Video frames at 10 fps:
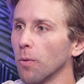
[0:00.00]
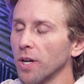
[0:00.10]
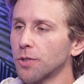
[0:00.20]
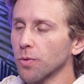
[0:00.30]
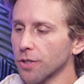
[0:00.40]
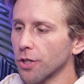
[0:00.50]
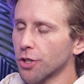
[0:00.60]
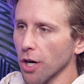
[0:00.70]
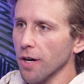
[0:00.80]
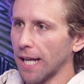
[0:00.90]
which was the
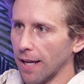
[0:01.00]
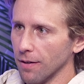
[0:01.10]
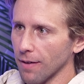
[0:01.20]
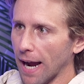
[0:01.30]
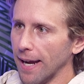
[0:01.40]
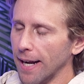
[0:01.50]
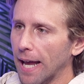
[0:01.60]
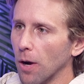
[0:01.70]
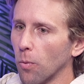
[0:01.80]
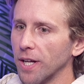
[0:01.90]
journey, right? Yes.
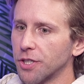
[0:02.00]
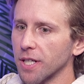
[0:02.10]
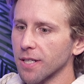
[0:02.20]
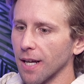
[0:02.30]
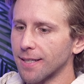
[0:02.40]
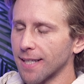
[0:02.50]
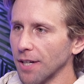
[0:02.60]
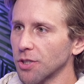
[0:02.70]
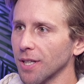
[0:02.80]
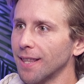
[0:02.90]
Which is
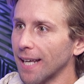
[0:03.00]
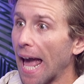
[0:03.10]
essentially the